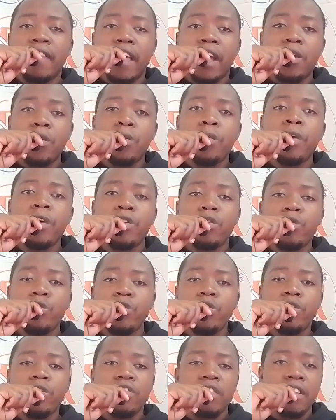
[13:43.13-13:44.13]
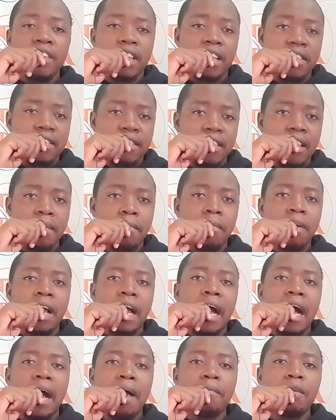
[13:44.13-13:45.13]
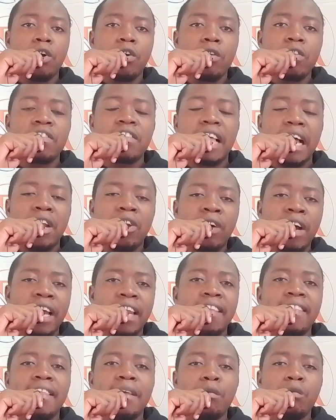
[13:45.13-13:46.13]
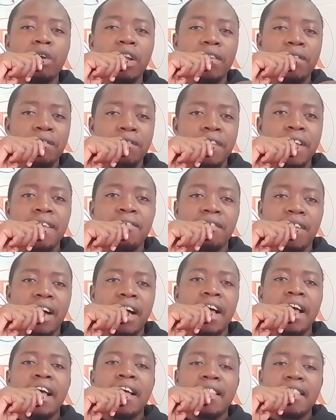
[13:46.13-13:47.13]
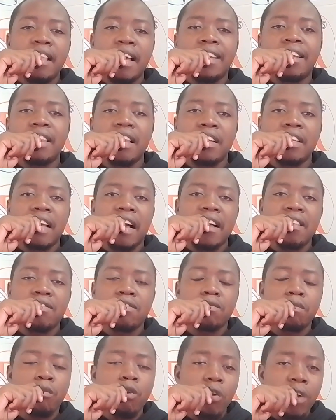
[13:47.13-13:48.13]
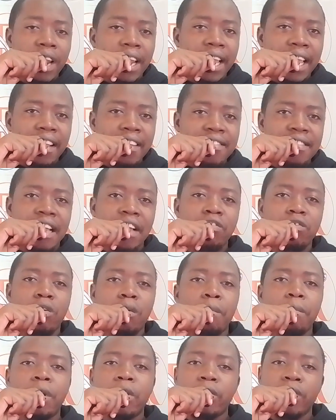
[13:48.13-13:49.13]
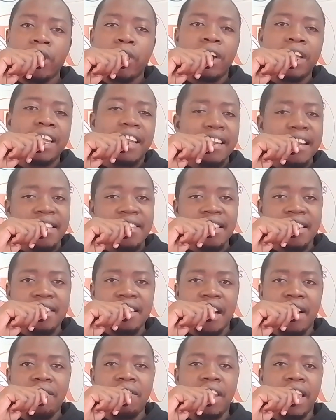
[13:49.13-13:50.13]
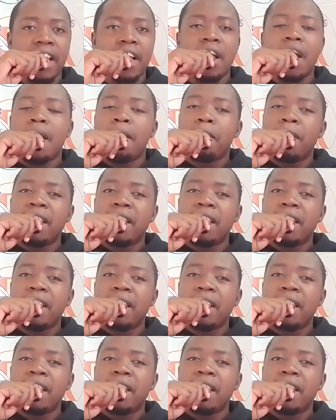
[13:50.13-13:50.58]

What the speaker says: they are using the same because the algorithm will favor that has more likes as compared to the one that doesn't have like.